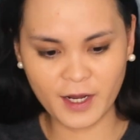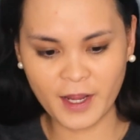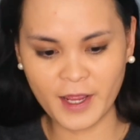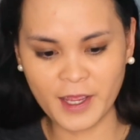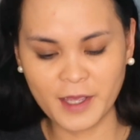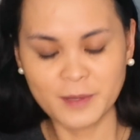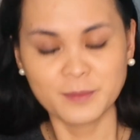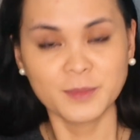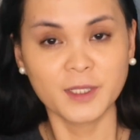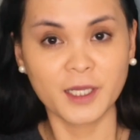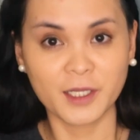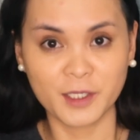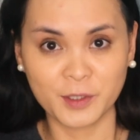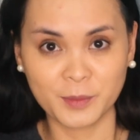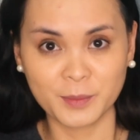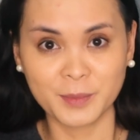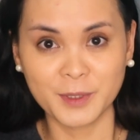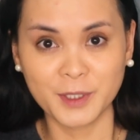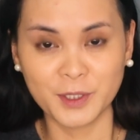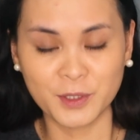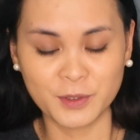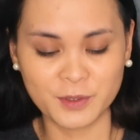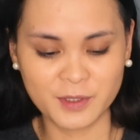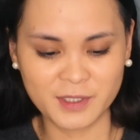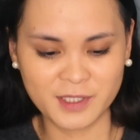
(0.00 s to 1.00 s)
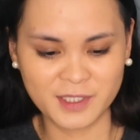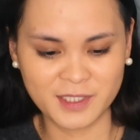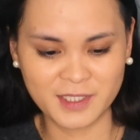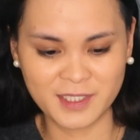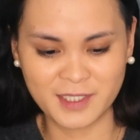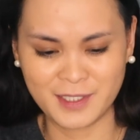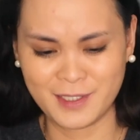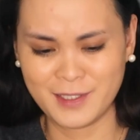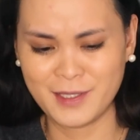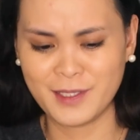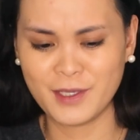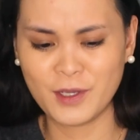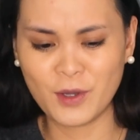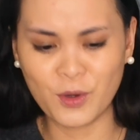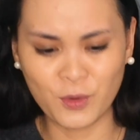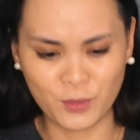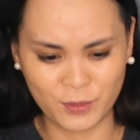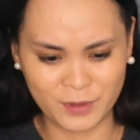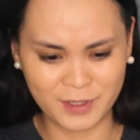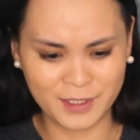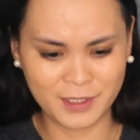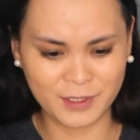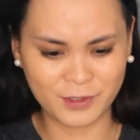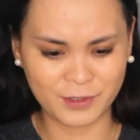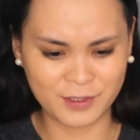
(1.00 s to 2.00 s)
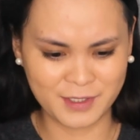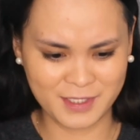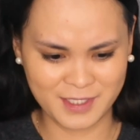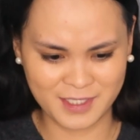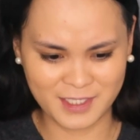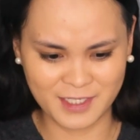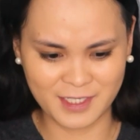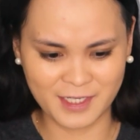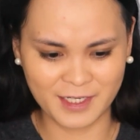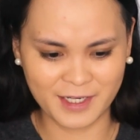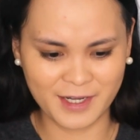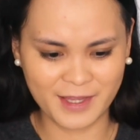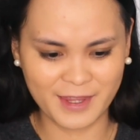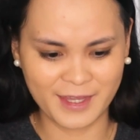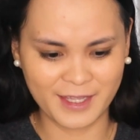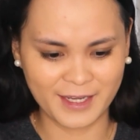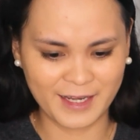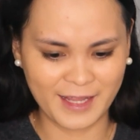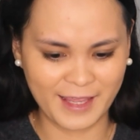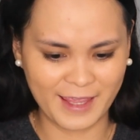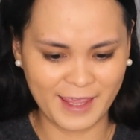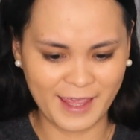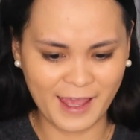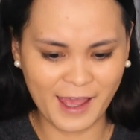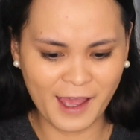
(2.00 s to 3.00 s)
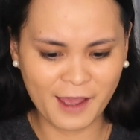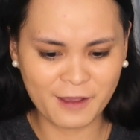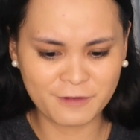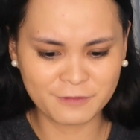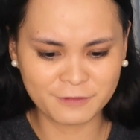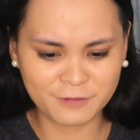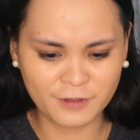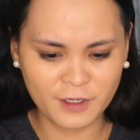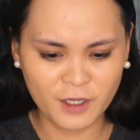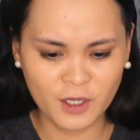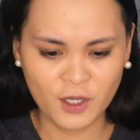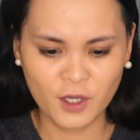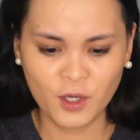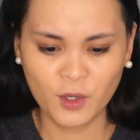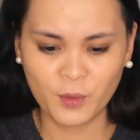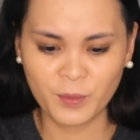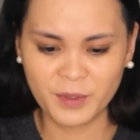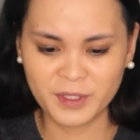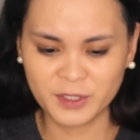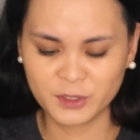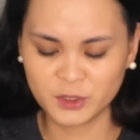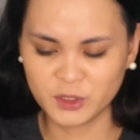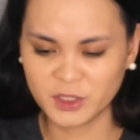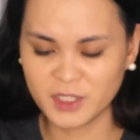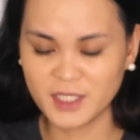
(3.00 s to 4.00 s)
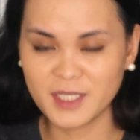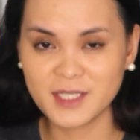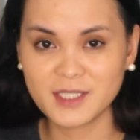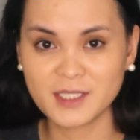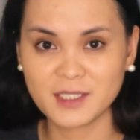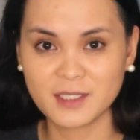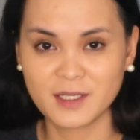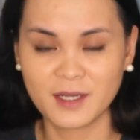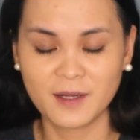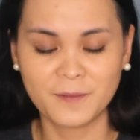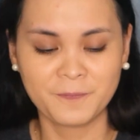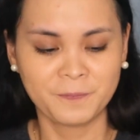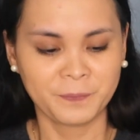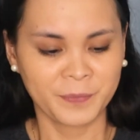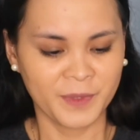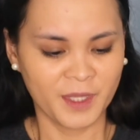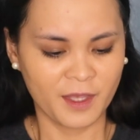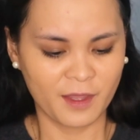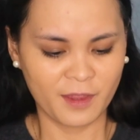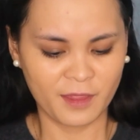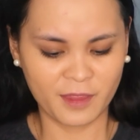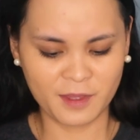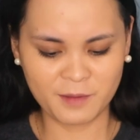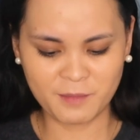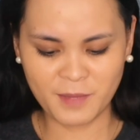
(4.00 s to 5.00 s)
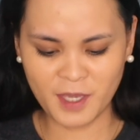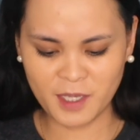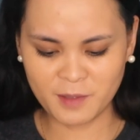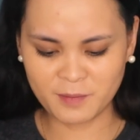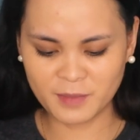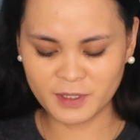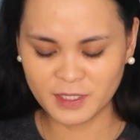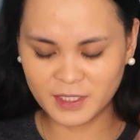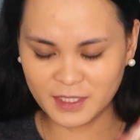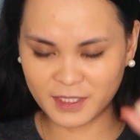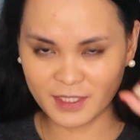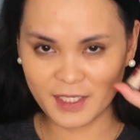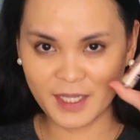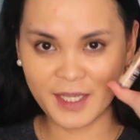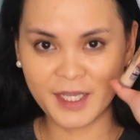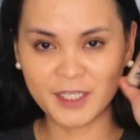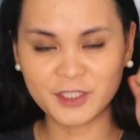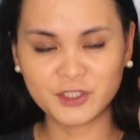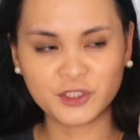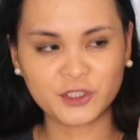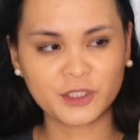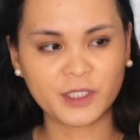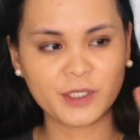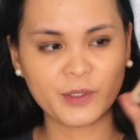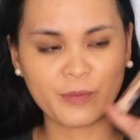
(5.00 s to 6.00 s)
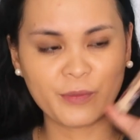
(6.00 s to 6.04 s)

I'm gonna be using the only concealer that I have, which is the Maybelline Age